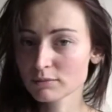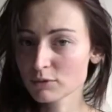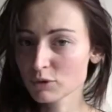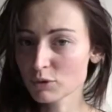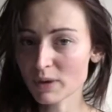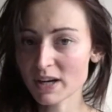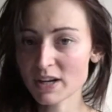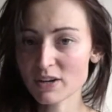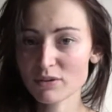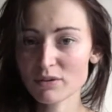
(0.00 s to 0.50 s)

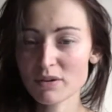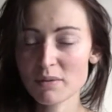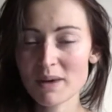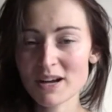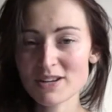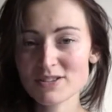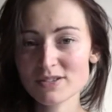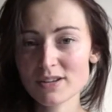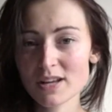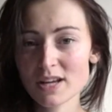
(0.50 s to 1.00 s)
greater
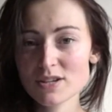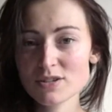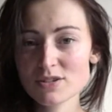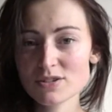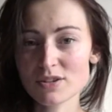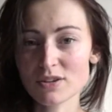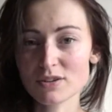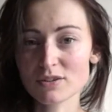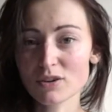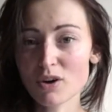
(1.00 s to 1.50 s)

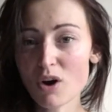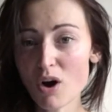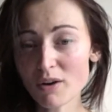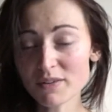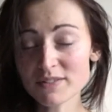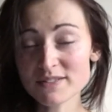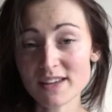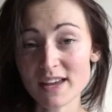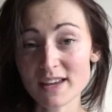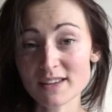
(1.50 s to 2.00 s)
imagination,
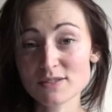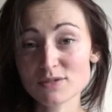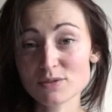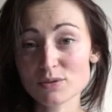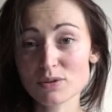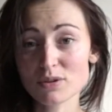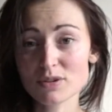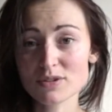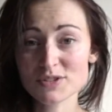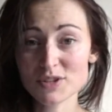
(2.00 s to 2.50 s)
context,
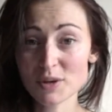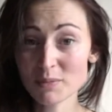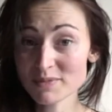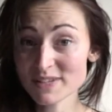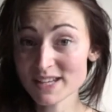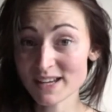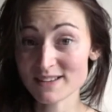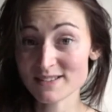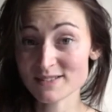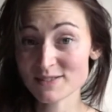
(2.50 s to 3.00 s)
or
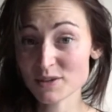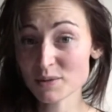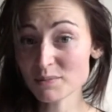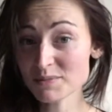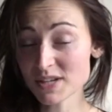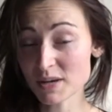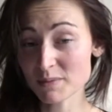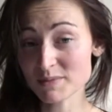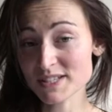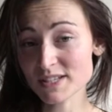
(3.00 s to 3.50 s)

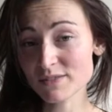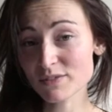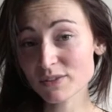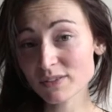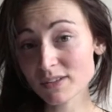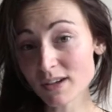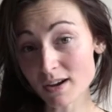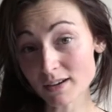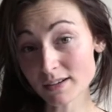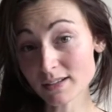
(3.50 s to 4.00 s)
sometimes
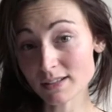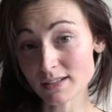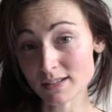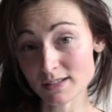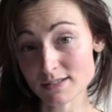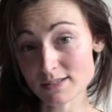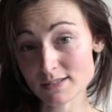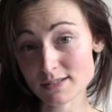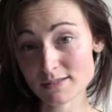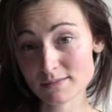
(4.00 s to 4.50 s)
even
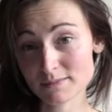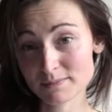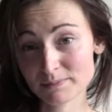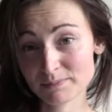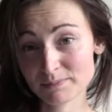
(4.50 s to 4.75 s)
kindness.